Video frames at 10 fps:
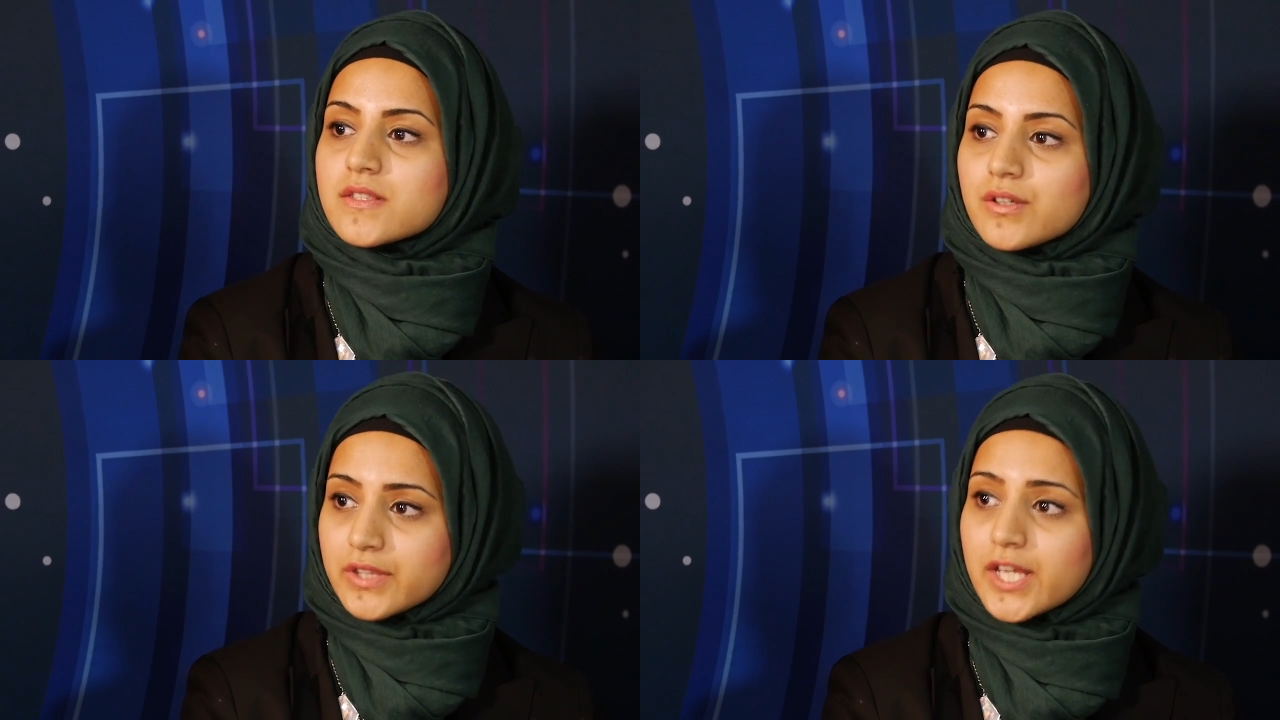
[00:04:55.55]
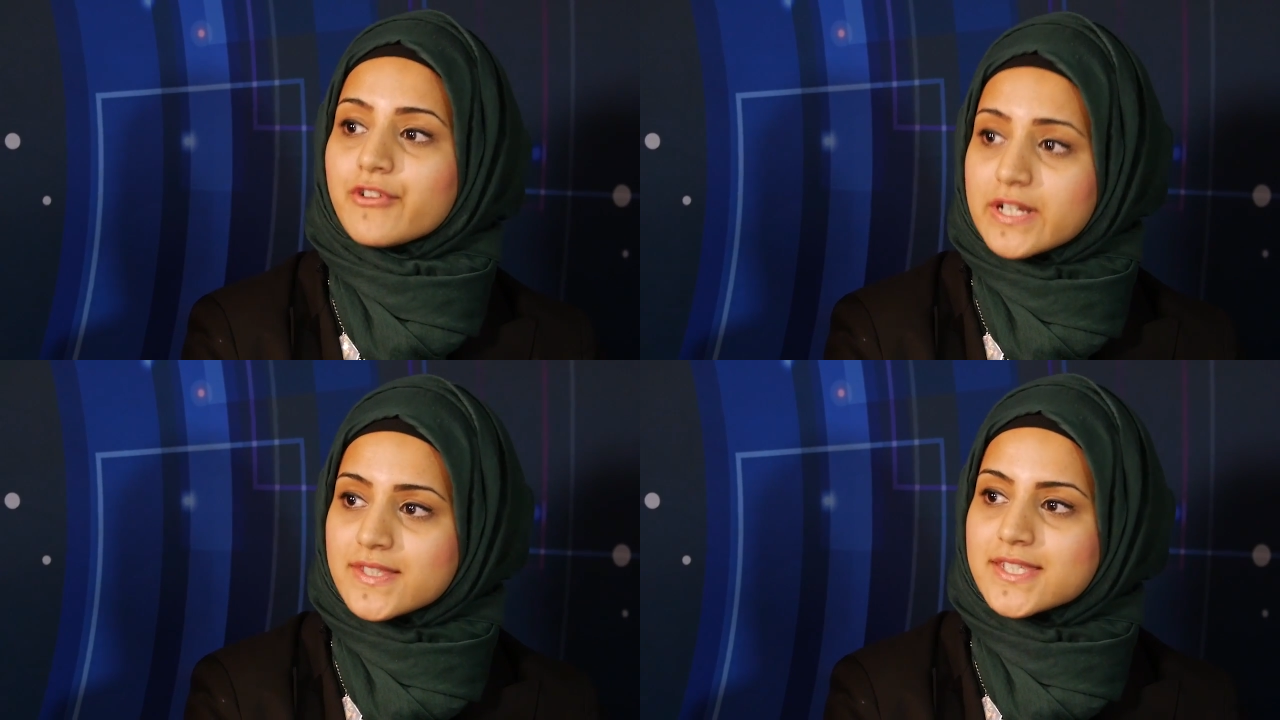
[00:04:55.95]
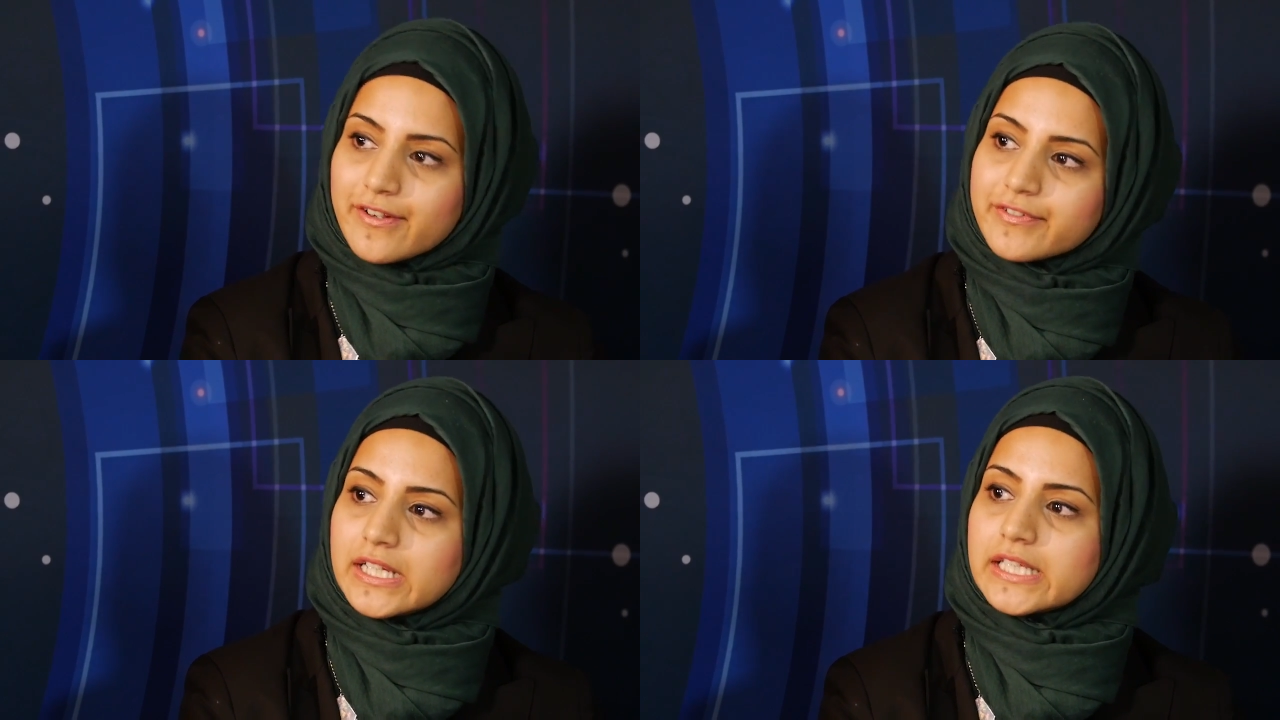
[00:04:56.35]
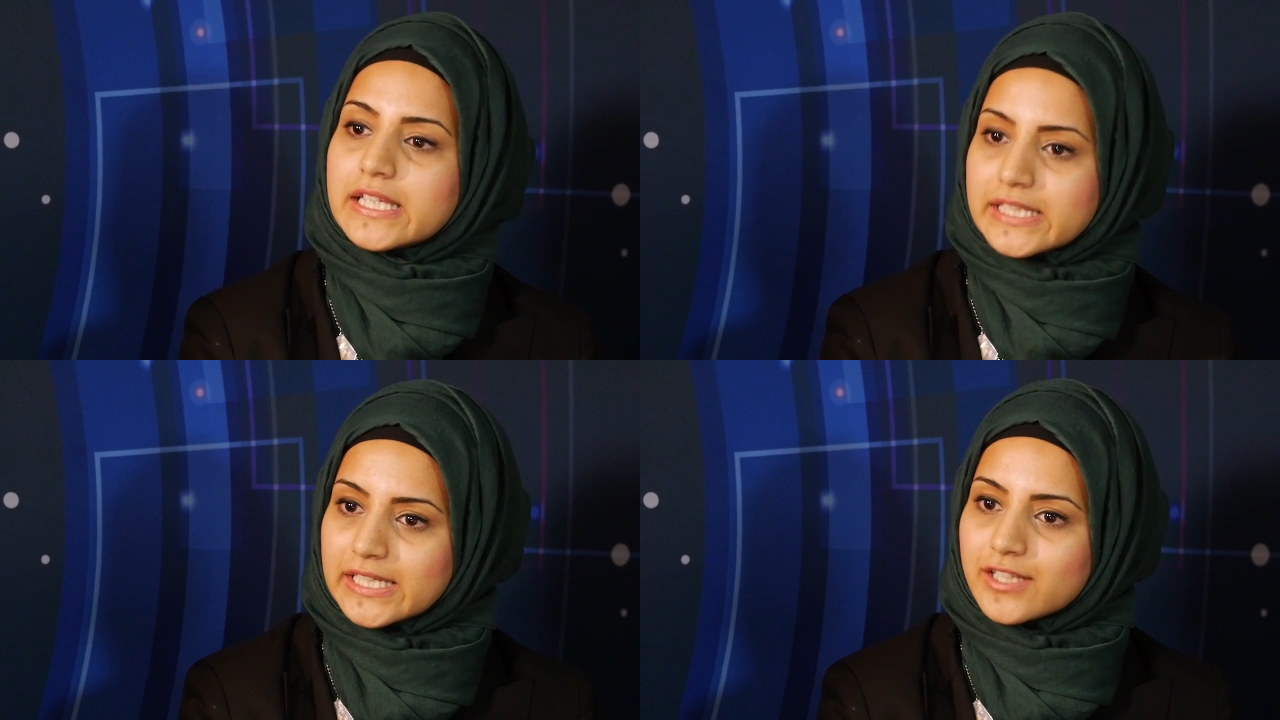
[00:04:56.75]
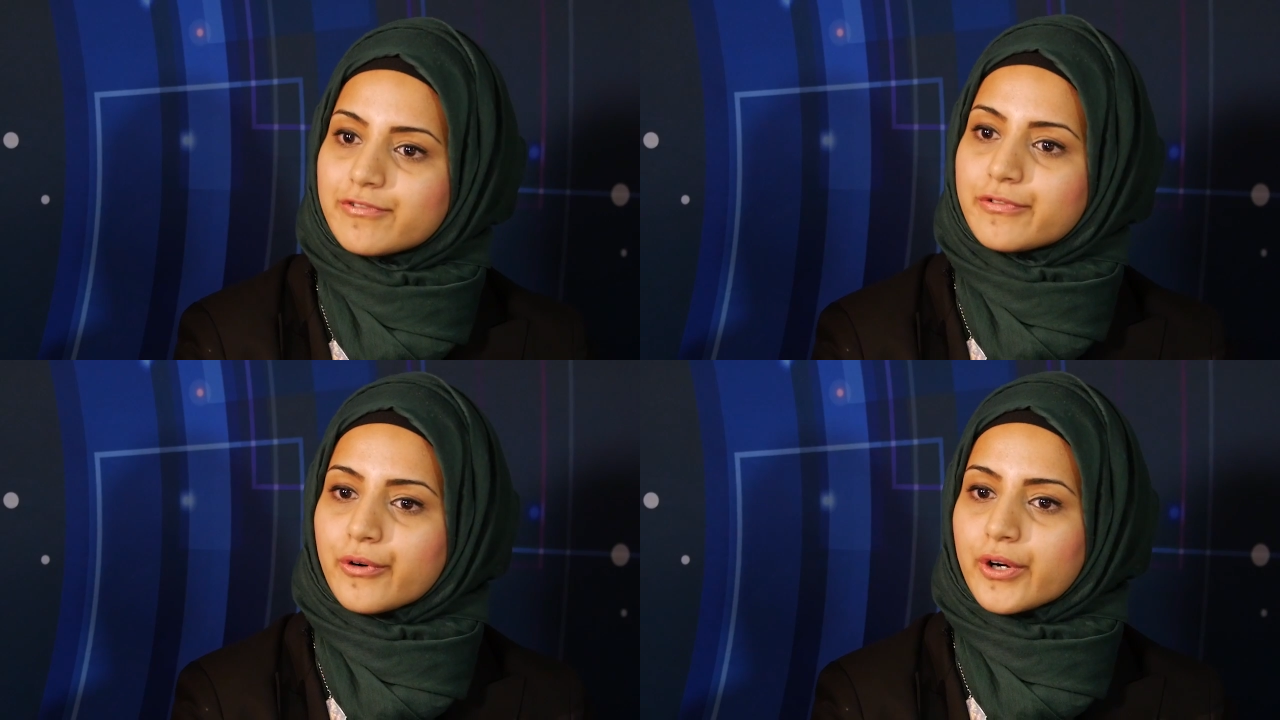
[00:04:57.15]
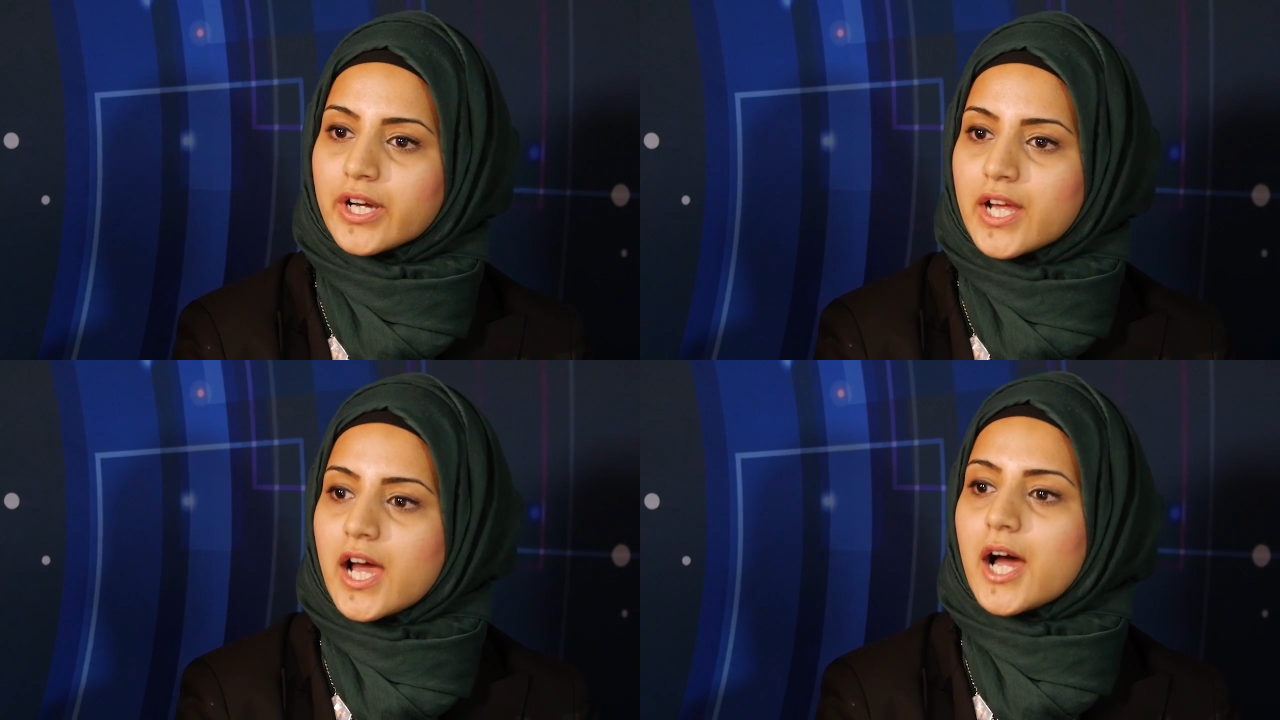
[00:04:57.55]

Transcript: So there is definitely a need for